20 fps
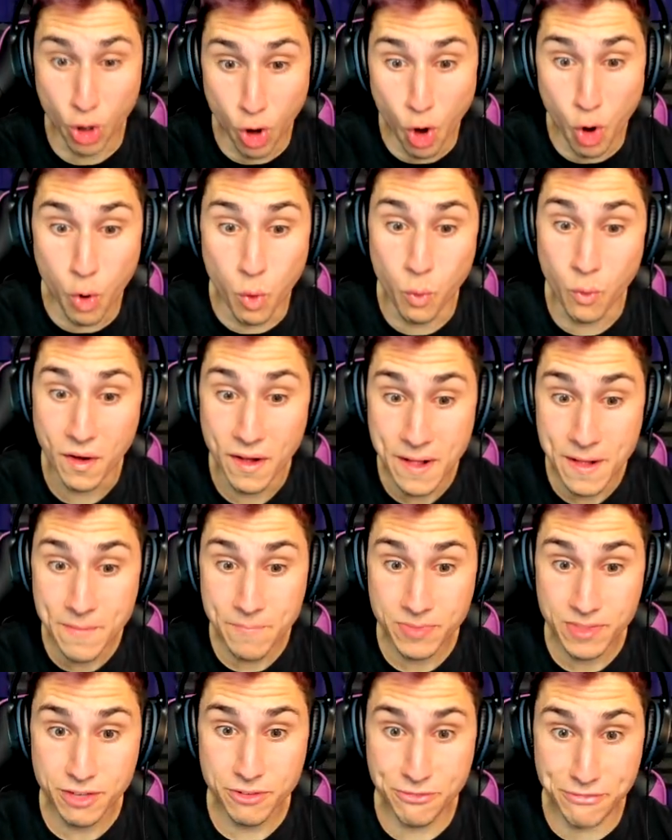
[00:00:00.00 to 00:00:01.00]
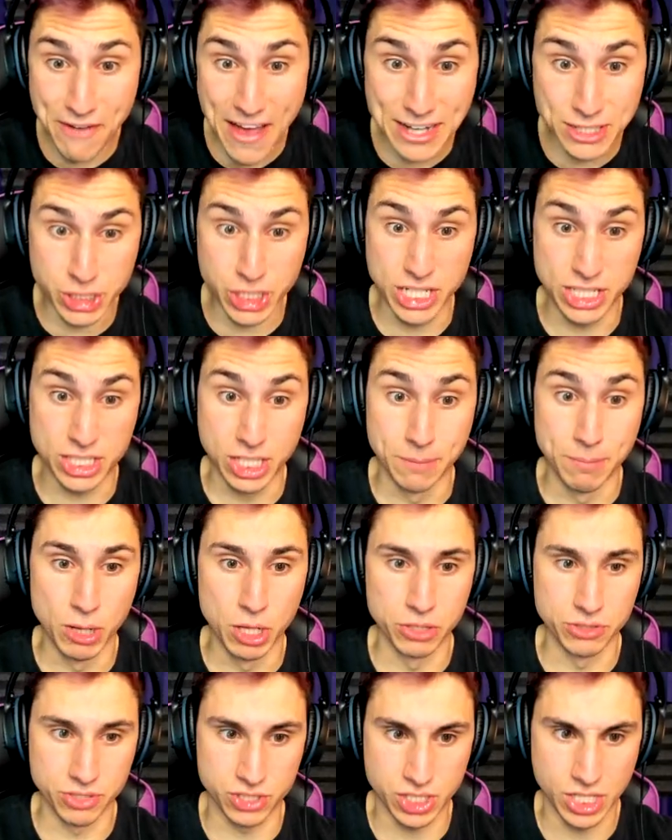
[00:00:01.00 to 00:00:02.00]
Ooh,
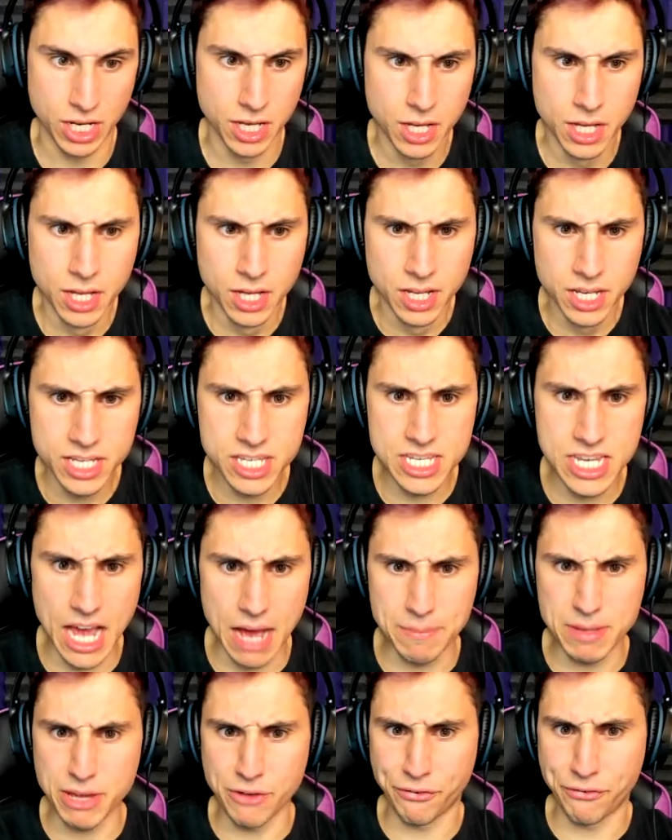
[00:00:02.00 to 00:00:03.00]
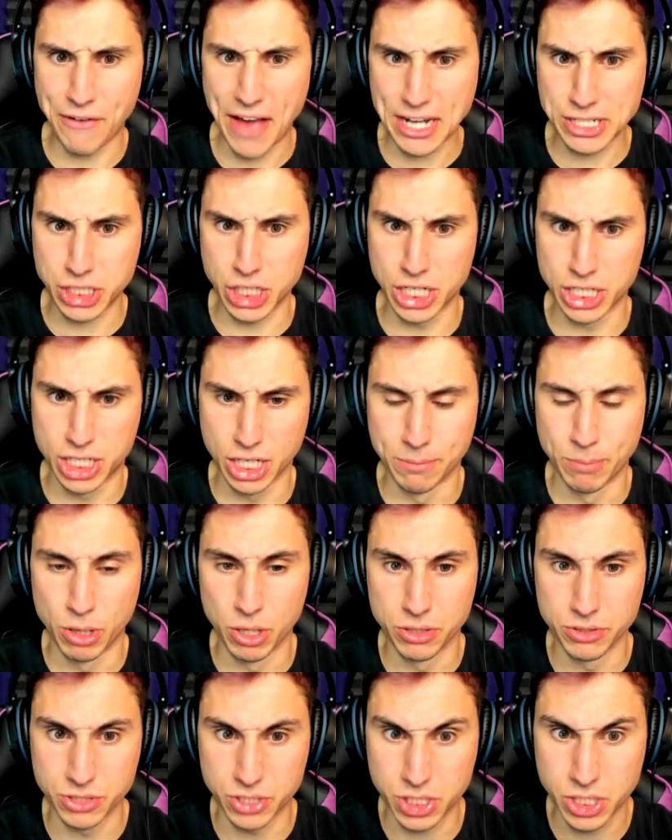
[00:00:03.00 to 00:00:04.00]
vegetables. Yummy
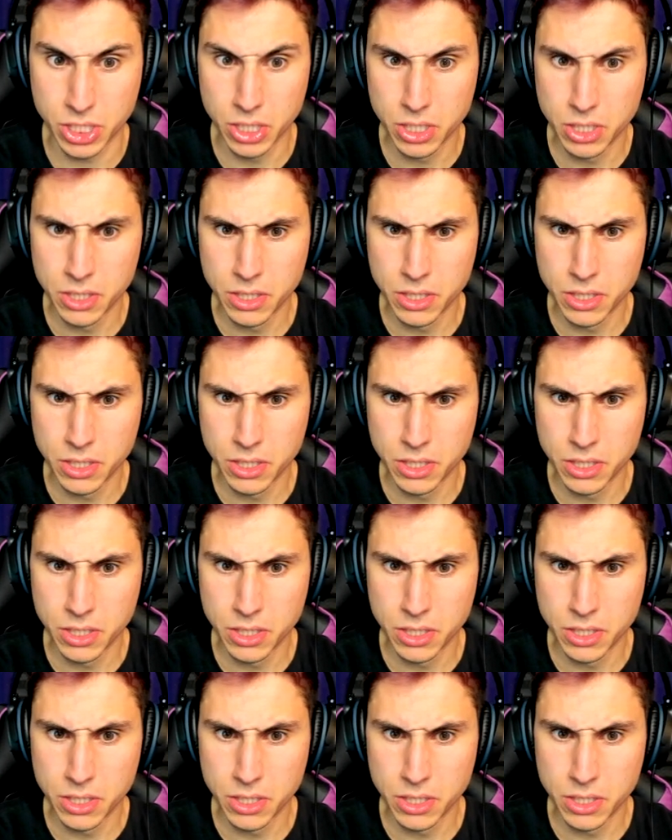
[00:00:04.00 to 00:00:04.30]
vegetables.